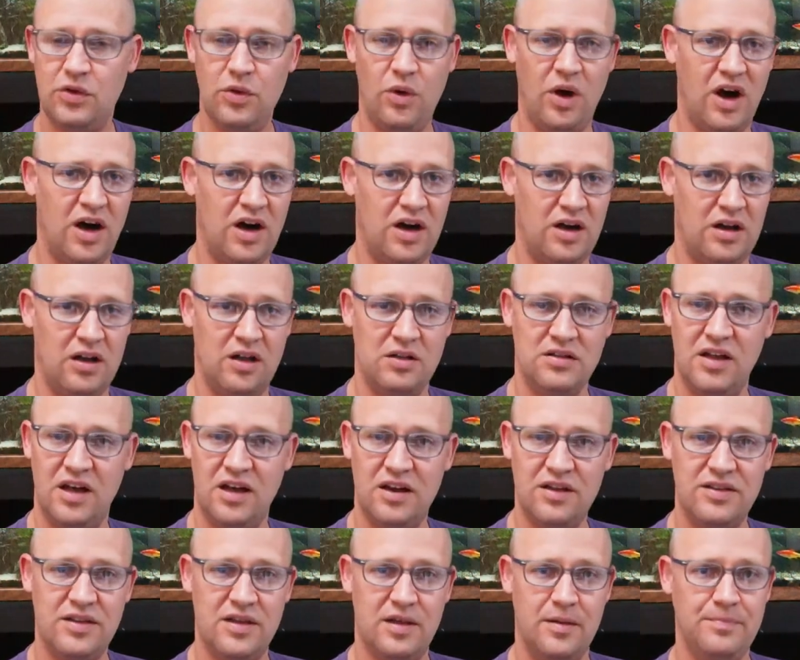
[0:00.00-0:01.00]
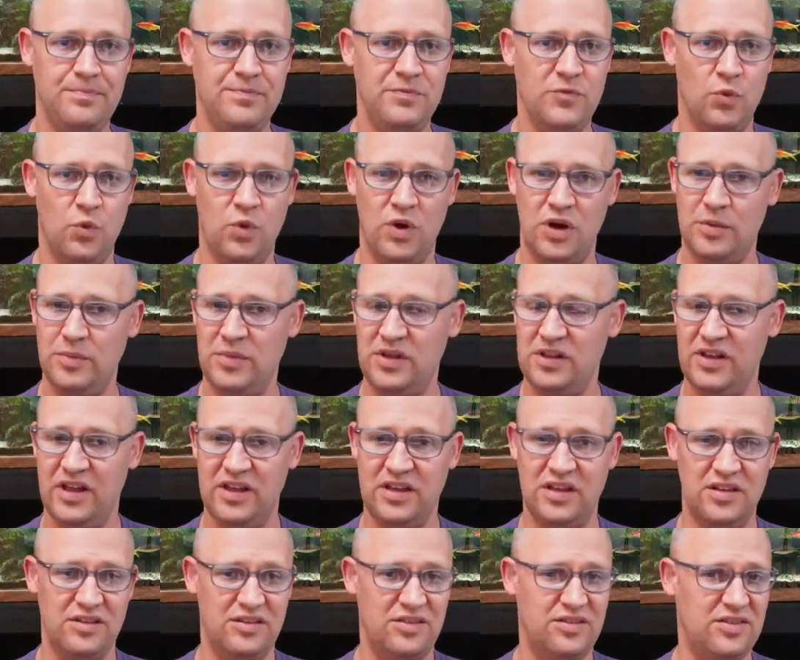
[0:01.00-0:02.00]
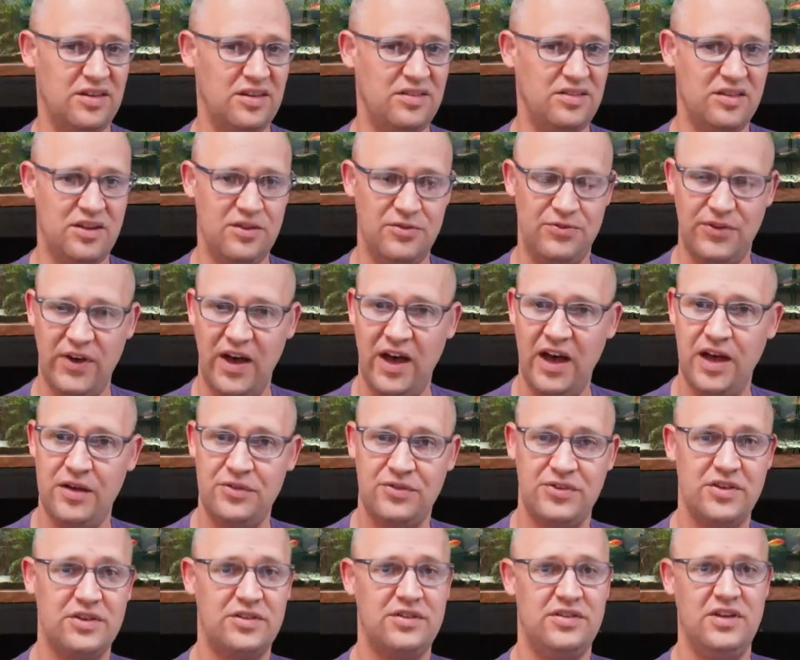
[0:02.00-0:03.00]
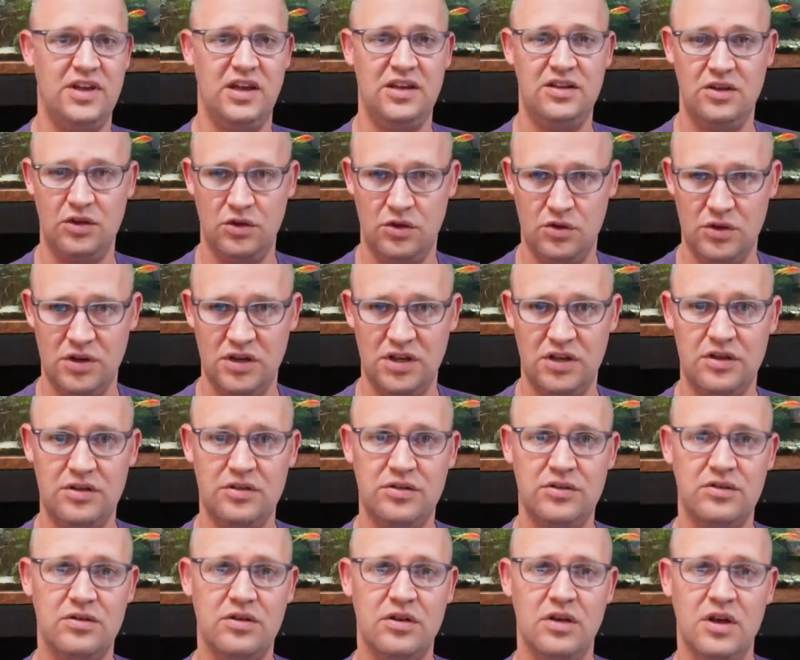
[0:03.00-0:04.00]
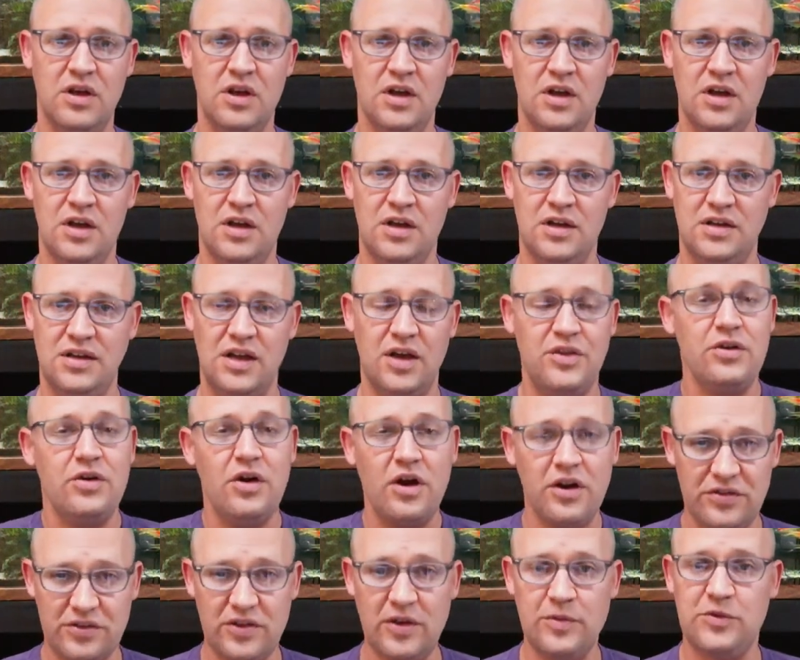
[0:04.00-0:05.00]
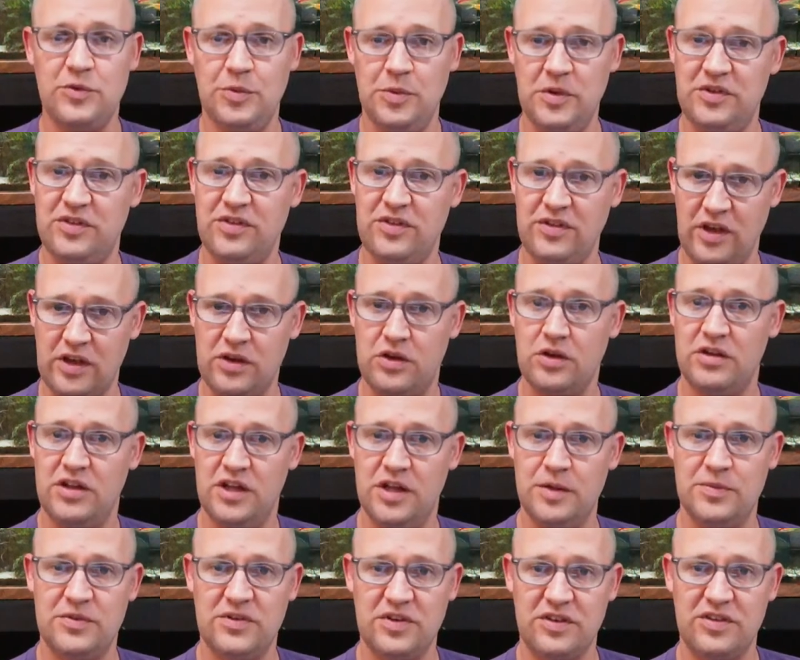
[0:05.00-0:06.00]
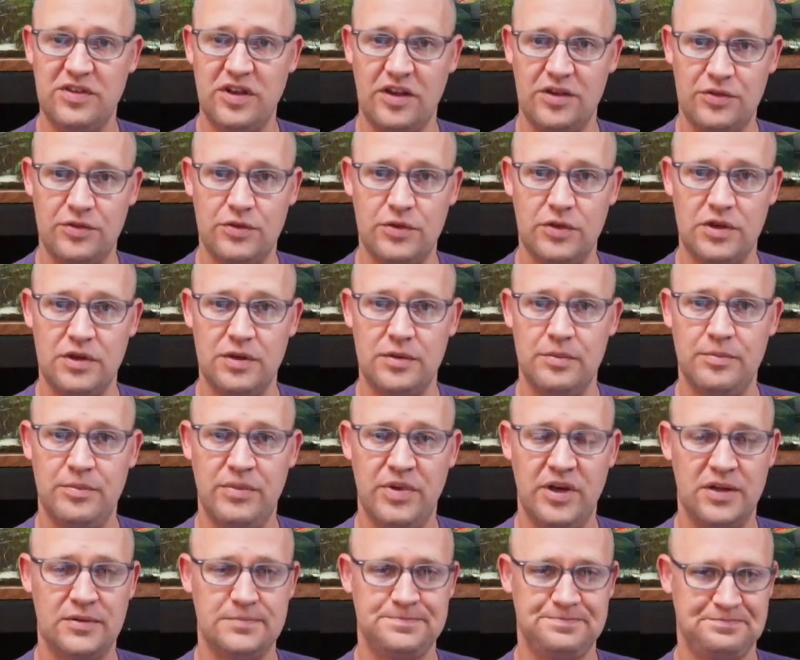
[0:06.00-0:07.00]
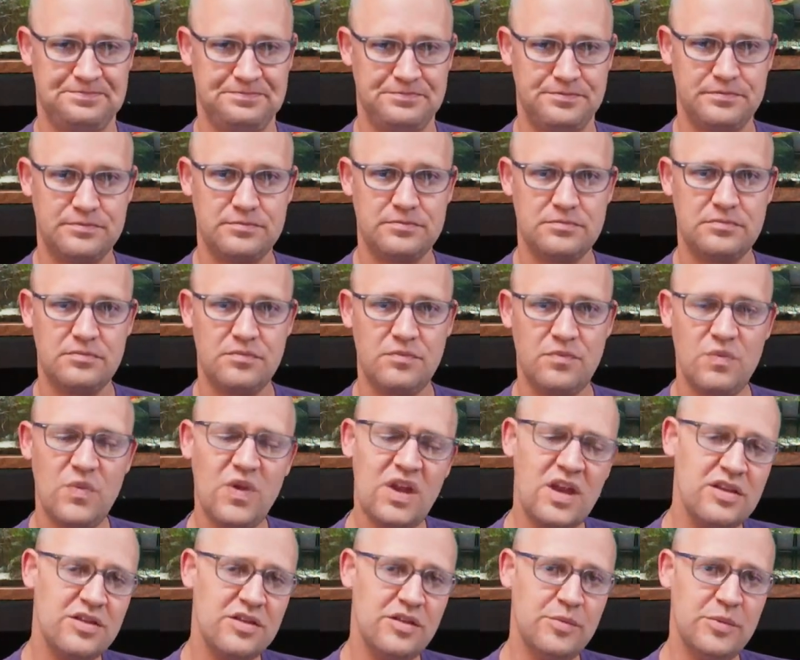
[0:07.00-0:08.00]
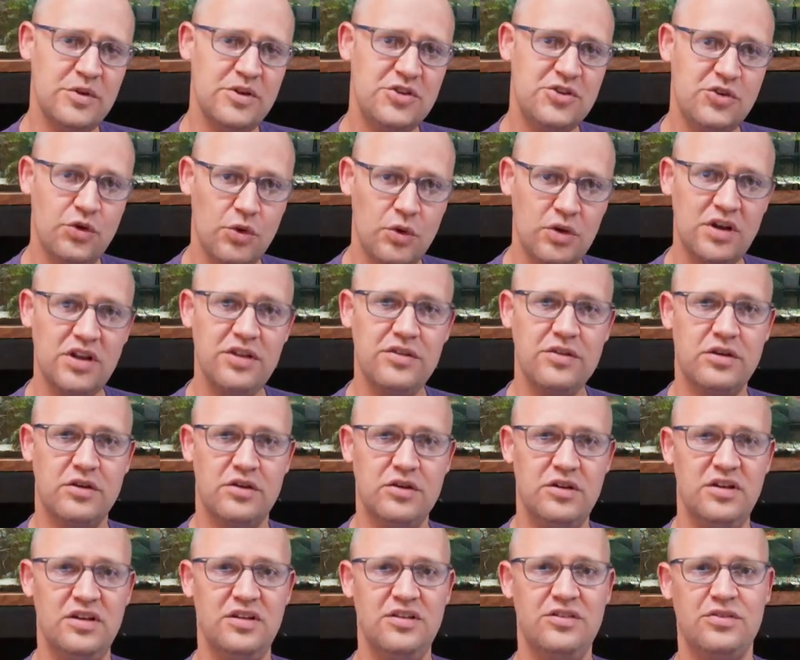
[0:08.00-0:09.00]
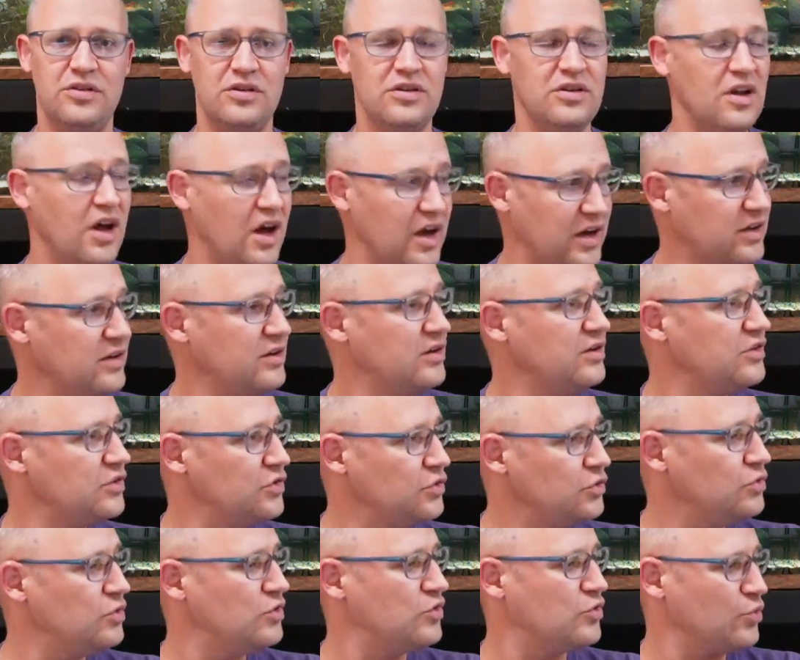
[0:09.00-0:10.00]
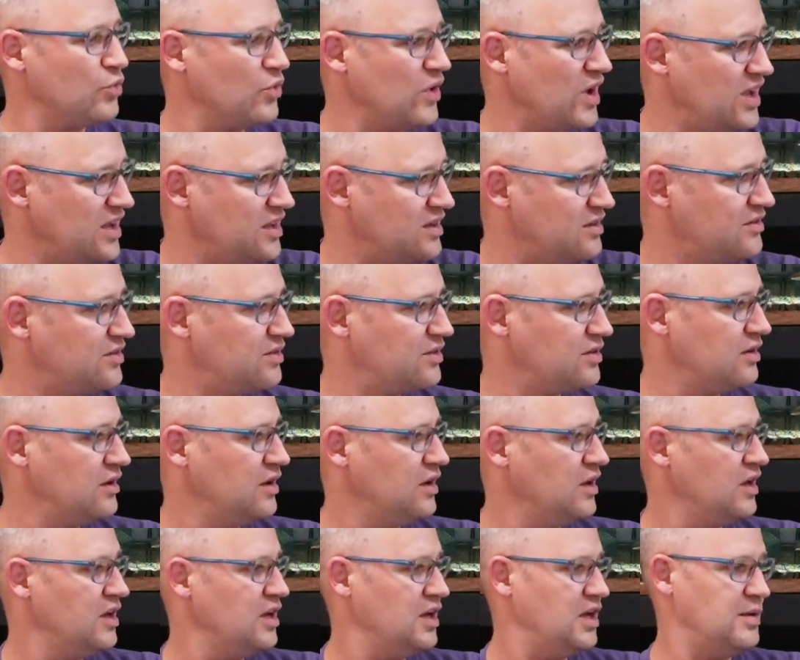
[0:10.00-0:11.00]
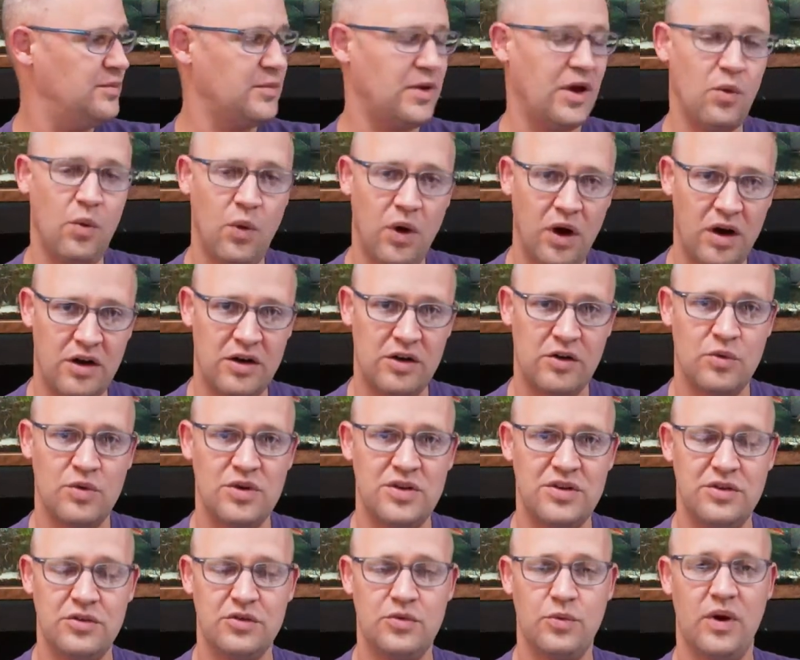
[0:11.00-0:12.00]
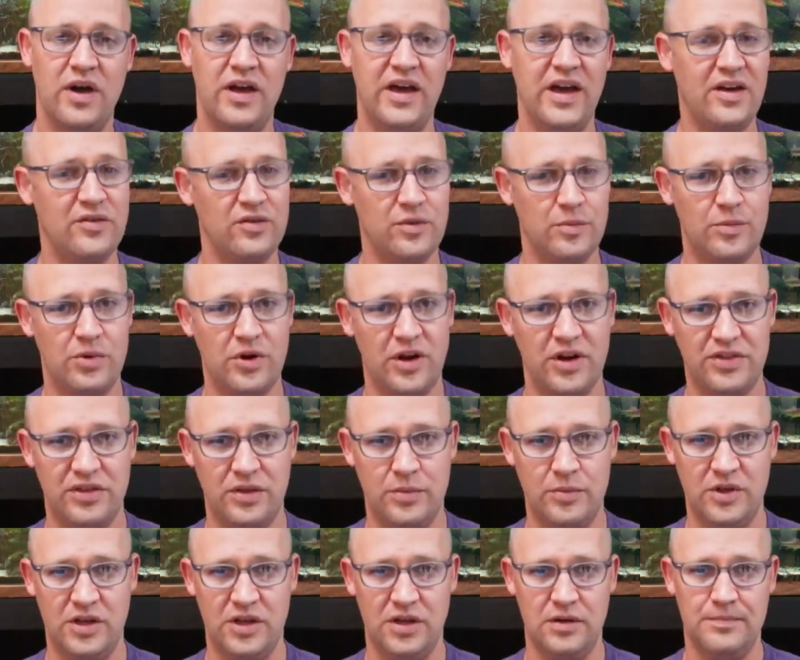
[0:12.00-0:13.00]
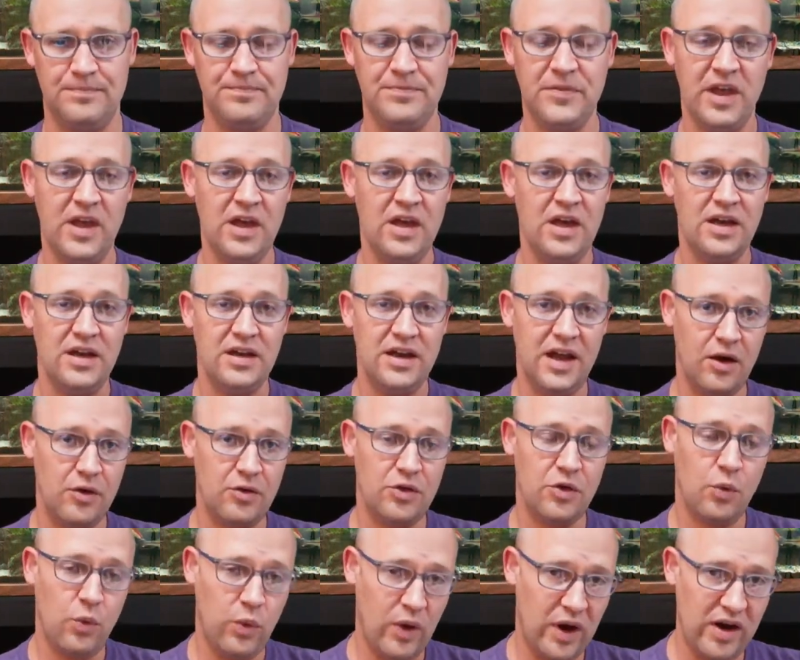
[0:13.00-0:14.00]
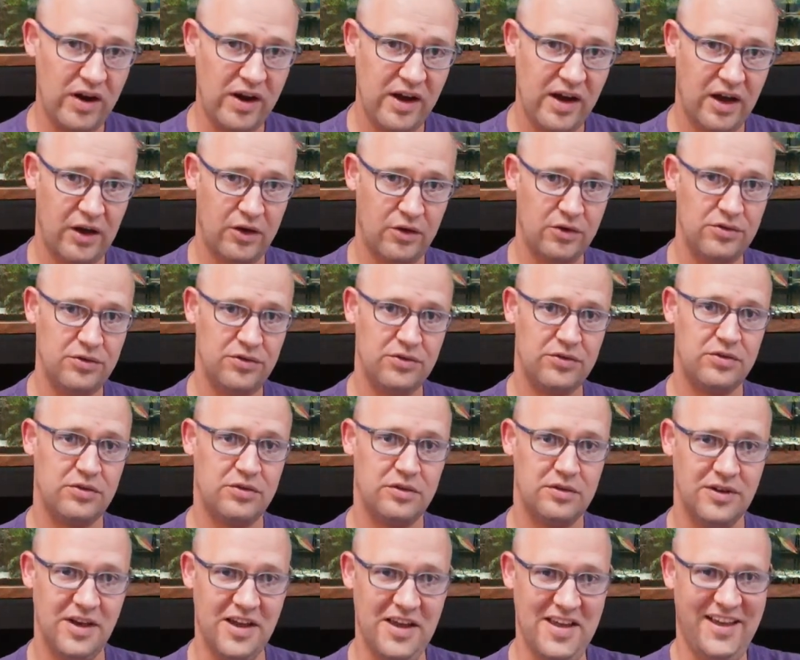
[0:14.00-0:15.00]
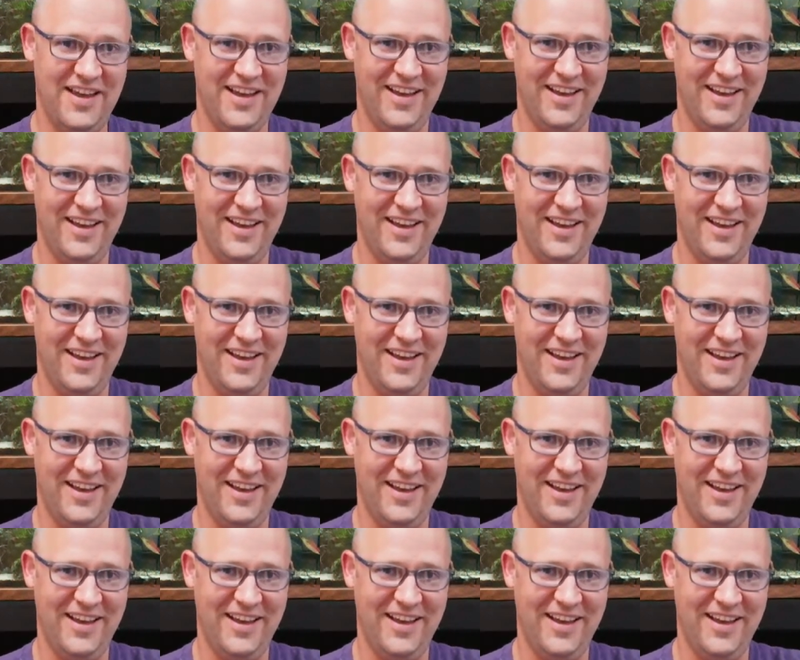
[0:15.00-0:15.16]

just too hot. A lot of them want to be like at 65, 68 degrees. Now there are some species I could keep successfully, but the majority of the goodyids are not going to do great in my water, which is why I haven't brought them in. Now in the warehouse,